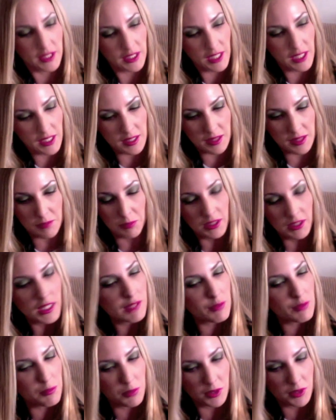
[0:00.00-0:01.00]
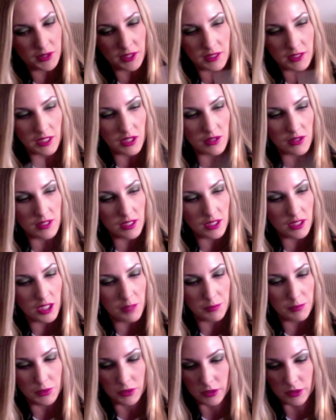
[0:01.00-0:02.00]
I believe, a book that they use in a
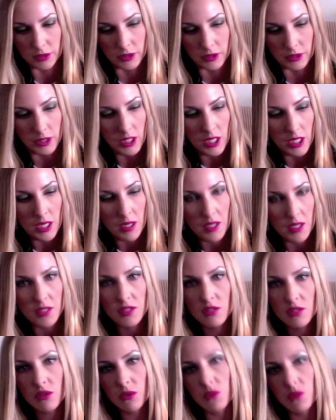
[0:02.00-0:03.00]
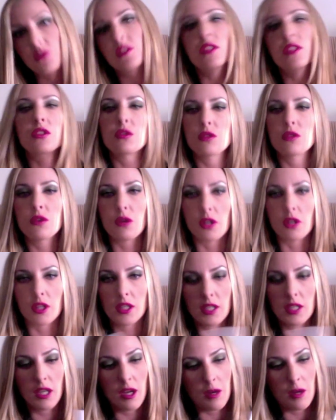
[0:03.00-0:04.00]
couple schools in New York.
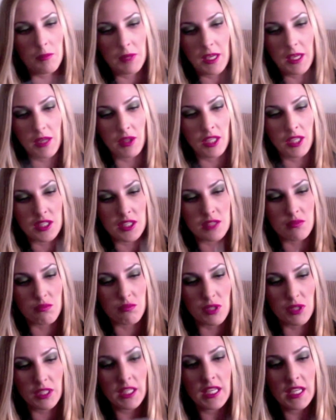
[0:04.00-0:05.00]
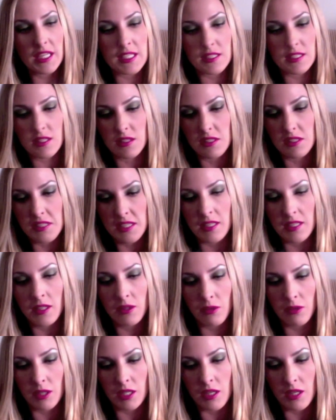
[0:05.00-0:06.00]
It gets really into the
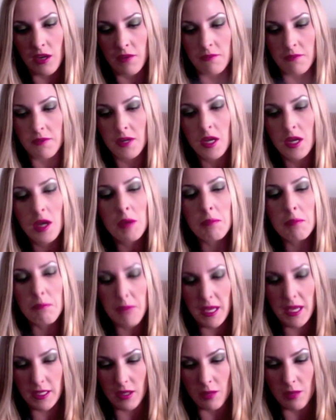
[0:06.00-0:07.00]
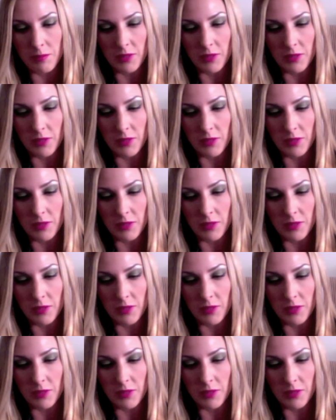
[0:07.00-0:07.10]
nitty-gritty of makeup.